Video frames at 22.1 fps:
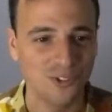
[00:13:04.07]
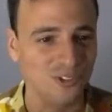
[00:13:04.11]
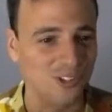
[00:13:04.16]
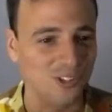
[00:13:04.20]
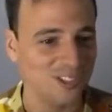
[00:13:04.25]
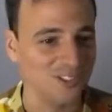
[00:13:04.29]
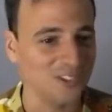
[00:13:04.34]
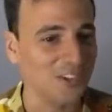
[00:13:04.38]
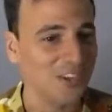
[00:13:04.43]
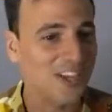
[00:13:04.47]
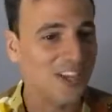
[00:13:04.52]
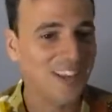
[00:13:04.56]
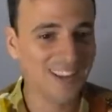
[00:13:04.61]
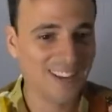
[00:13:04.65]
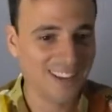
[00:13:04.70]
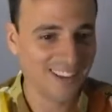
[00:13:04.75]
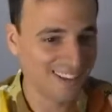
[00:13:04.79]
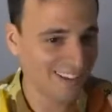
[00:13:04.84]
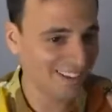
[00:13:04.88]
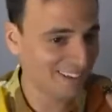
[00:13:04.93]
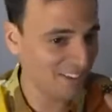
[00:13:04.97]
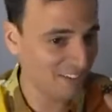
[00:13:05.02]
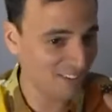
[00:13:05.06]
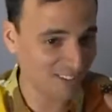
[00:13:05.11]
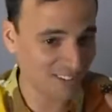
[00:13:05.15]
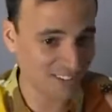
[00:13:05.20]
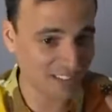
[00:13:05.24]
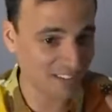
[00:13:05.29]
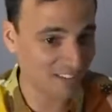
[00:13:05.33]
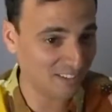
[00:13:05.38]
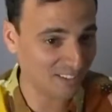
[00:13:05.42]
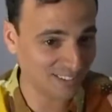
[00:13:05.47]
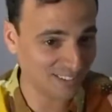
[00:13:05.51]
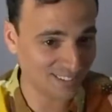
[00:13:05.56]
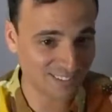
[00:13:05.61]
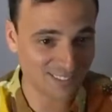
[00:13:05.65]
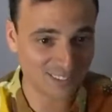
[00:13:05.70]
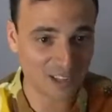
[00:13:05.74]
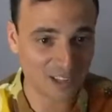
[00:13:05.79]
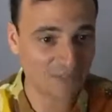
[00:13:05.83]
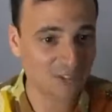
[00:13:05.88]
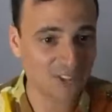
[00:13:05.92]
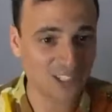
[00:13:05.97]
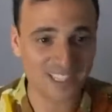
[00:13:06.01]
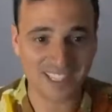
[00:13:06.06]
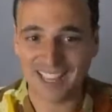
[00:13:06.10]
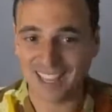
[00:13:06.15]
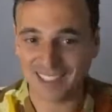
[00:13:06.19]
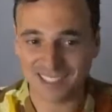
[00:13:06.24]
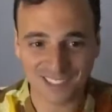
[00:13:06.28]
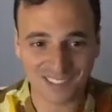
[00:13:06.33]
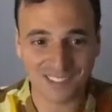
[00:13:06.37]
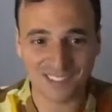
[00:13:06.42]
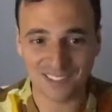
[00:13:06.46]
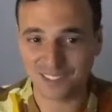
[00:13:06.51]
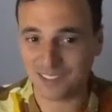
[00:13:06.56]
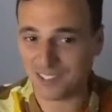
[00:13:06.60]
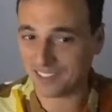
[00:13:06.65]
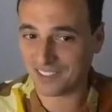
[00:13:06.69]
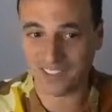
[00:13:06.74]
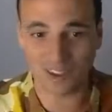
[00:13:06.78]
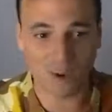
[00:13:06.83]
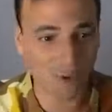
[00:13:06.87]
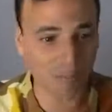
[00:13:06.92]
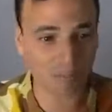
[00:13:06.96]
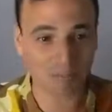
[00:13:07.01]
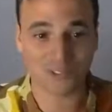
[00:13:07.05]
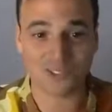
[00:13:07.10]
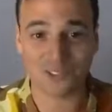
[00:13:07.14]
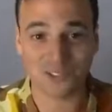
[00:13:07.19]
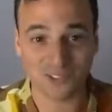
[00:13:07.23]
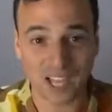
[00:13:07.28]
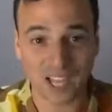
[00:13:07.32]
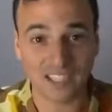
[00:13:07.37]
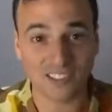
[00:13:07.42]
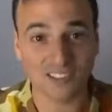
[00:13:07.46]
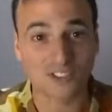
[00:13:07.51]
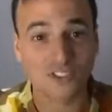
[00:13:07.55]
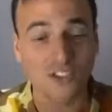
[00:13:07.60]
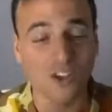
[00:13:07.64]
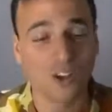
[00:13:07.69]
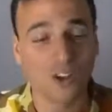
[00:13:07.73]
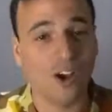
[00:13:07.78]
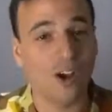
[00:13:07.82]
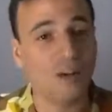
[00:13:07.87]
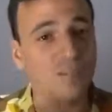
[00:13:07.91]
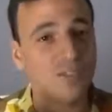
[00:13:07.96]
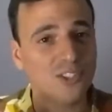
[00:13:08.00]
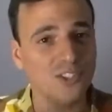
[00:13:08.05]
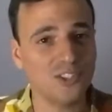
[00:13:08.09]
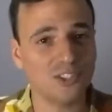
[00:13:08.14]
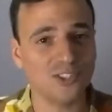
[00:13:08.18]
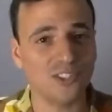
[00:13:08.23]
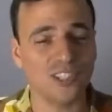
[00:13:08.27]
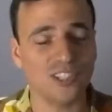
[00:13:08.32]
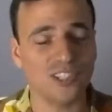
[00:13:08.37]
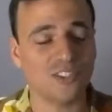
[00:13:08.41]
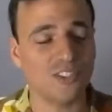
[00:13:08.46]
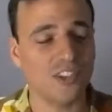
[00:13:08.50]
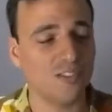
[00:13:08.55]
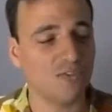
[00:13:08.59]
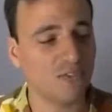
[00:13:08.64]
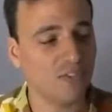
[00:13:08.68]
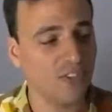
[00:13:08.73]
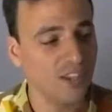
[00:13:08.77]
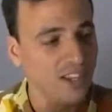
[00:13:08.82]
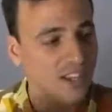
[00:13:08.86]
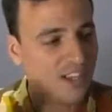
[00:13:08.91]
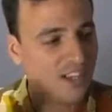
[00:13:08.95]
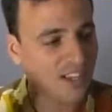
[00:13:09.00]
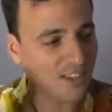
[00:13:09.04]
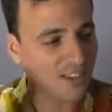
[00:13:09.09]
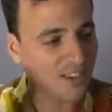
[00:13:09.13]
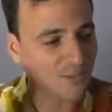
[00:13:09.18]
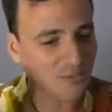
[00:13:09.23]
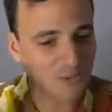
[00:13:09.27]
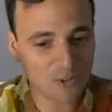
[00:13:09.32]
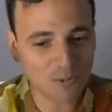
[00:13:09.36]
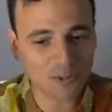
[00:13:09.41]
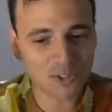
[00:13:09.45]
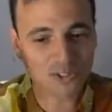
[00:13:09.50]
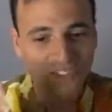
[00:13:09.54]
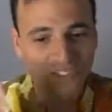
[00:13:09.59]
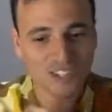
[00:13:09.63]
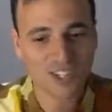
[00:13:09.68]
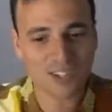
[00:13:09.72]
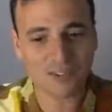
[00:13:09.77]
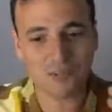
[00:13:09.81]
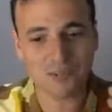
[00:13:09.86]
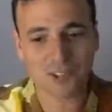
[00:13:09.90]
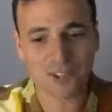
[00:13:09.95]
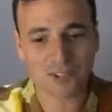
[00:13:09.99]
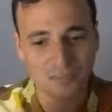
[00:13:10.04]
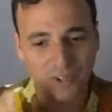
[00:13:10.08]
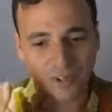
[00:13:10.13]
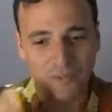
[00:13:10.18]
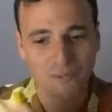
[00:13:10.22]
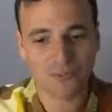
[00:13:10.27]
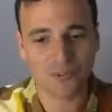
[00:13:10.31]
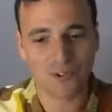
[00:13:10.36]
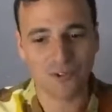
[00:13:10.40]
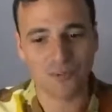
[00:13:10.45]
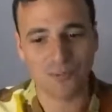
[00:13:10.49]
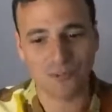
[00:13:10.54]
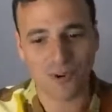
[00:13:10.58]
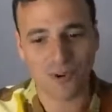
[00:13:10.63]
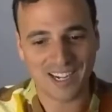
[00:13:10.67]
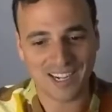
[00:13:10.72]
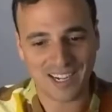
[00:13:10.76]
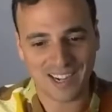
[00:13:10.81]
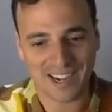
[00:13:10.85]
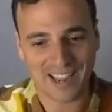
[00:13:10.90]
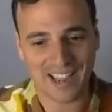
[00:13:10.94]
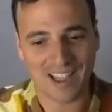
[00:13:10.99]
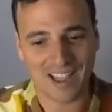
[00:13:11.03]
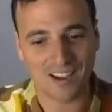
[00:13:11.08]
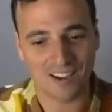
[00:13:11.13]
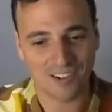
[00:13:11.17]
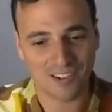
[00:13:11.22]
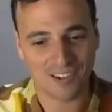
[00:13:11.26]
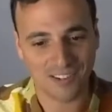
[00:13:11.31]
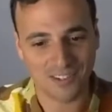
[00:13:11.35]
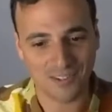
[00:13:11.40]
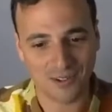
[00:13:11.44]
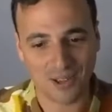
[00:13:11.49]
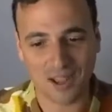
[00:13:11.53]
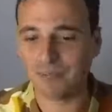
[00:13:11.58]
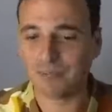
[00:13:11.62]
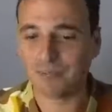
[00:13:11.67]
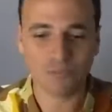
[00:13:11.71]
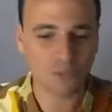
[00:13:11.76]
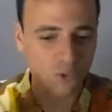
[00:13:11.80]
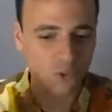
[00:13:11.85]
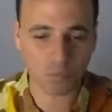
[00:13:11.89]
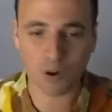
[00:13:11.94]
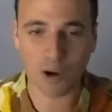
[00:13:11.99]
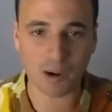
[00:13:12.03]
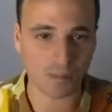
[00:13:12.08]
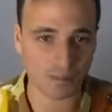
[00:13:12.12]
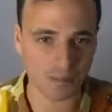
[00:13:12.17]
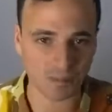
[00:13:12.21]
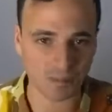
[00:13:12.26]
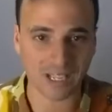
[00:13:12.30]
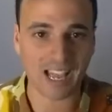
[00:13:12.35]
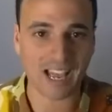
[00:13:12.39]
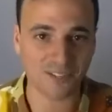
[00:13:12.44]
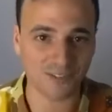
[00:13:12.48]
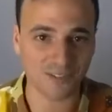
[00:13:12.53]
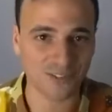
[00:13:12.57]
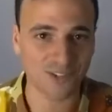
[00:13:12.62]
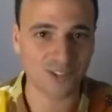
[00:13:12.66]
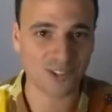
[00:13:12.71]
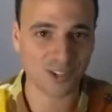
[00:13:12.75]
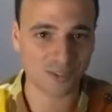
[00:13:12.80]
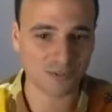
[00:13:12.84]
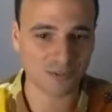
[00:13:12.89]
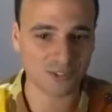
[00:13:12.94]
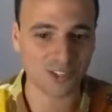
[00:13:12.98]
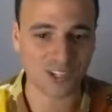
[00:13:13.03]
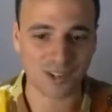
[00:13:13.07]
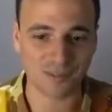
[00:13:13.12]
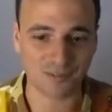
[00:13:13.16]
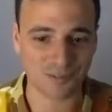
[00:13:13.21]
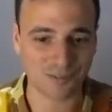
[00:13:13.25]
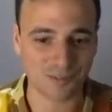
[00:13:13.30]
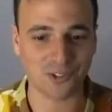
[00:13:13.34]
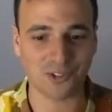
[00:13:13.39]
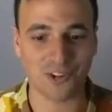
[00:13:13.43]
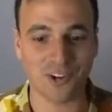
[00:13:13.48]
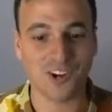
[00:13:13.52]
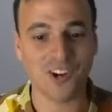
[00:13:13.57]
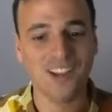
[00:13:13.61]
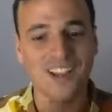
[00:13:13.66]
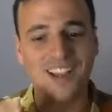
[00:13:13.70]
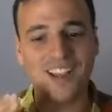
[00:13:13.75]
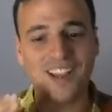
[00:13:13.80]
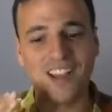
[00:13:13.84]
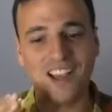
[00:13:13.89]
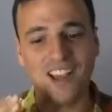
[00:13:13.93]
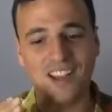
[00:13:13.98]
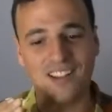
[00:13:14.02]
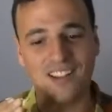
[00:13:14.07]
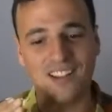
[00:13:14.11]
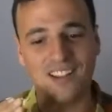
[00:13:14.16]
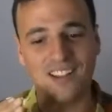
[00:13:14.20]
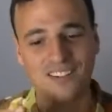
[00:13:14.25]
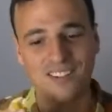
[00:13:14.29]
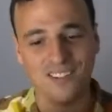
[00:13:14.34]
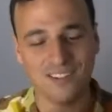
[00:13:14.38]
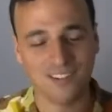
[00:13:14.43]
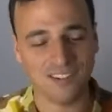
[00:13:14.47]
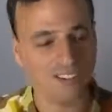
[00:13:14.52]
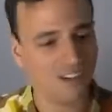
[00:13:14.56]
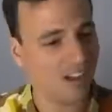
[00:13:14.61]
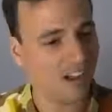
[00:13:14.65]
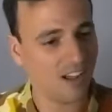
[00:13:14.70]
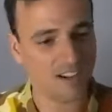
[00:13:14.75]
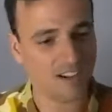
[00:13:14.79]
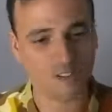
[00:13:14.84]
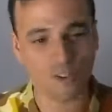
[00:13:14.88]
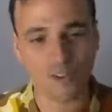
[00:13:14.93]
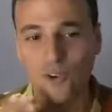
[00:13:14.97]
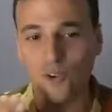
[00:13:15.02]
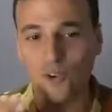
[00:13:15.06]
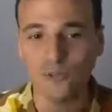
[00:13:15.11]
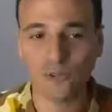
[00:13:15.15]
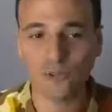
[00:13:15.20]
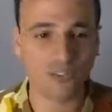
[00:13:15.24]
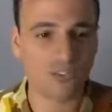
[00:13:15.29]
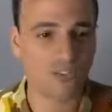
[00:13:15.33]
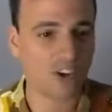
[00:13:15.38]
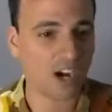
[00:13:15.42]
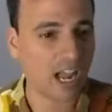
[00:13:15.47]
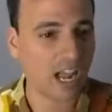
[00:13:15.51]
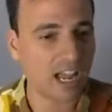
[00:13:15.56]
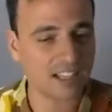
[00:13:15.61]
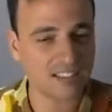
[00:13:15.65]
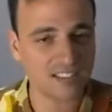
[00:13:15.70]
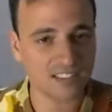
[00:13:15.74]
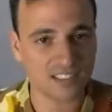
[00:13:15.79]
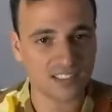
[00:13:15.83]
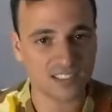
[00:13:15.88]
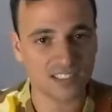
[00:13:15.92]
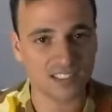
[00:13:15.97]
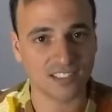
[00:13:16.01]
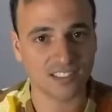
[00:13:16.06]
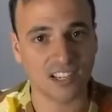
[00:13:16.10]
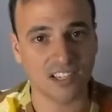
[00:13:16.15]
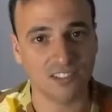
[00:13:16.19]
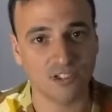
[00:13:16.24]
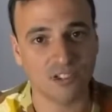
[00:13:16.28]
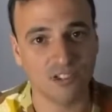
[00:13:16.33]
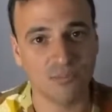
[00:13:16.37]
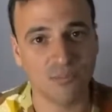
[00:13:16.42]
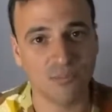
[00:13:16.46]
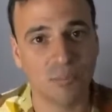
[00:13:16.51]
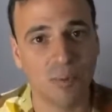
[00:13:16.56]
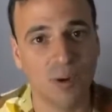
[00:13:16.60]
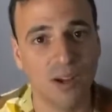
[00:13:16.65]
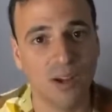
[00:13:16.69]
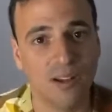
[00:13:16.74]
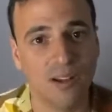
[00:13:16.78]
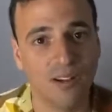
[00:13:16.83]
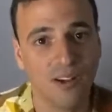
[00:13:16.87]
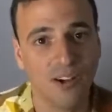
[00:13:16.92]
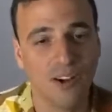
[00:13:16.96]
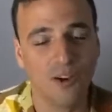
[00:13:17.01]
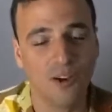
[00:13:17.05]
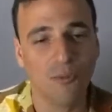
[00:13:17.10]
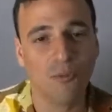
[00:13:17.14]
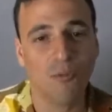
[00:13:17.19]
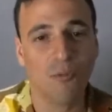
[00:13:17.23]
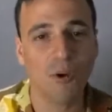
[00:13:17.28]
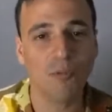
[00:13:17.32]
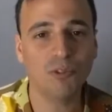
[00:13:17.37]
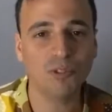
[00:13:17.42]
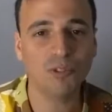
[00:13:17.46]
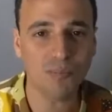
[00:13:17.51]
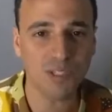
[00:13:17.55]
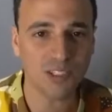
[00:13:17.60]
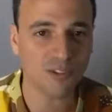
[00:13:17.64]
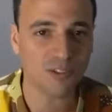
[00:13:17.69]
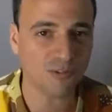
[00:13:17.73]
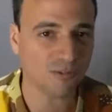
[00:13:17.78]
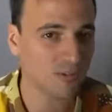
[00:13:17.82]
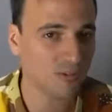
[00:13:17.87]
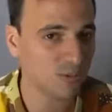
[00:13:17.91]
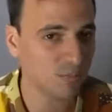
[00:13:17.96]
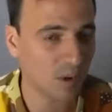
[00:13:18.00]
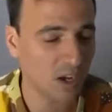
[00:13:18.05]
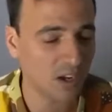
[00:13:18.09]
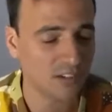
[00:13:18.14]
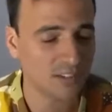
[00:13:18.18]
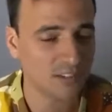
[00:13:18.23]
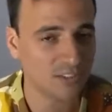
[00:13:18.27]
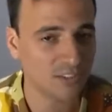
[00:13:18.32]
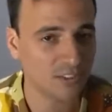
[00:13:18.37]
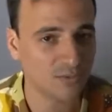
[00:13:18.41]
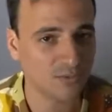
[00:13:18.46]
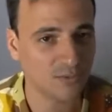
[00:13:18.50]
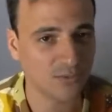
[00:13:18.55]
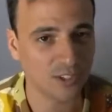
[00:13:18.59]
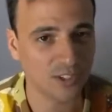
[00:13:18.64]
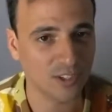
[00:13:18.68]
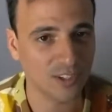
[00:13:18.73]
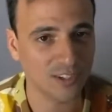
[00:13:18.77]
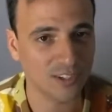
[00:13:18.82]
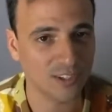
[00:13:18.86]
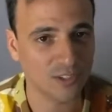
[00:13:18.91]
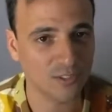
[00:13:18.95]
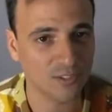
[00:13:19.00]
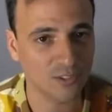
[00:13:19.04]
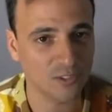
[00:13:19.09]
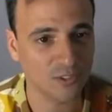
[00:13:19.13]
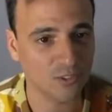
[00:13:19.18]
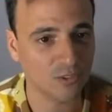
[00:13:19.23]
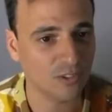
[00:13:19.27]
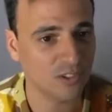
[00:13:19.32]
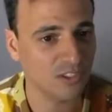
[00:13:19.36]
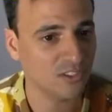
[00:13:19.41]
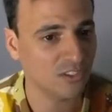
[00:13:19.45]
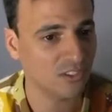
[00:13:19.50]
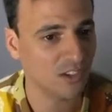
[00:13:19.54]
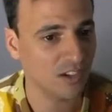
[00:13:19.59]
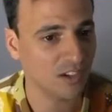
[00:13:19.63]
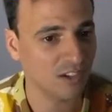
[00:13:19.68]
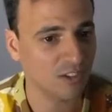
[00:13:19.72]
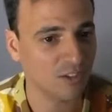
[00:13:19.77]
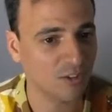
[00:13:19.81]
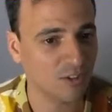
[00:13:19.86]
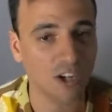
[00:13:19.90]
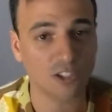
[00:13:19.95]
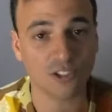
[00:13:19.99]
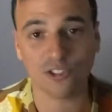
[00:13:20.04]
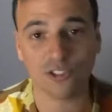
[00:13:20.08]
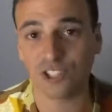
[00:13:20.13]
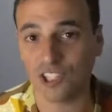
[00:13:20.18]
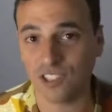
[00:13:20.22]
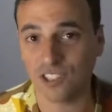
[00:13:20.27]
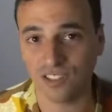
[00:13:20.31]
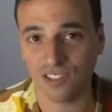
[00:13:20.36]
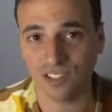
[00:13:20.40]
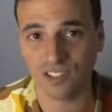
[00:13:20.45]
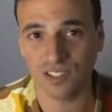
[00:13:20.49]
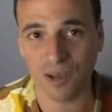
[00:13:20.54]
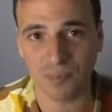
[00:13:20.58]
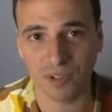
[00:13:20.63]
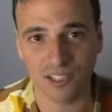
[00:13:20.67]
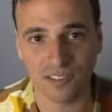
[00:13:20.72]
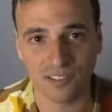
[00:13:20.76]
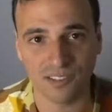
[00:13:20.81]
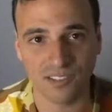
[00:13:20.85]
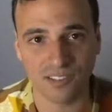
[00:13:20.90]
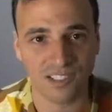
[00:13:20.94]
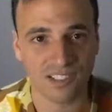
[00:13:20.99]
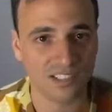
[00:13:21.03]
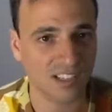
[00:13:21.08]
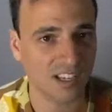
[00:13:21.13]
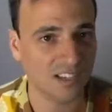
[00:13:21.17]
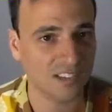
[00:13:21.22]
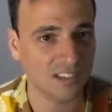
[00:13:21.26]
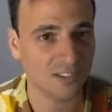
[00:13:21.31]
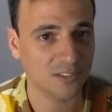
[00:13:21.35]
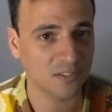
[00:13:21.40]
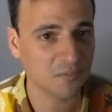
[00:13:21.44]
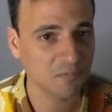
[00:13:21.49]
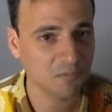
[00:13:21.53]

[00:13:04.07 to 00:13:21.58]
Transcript: is definitely the opposite of that. So I'm curious if you were sitting with him in a room right now, and you probably have several times, I'm sure. And I don't know if you've ever had this discussion, but what would be your response to this cross-chain dilemma in his case?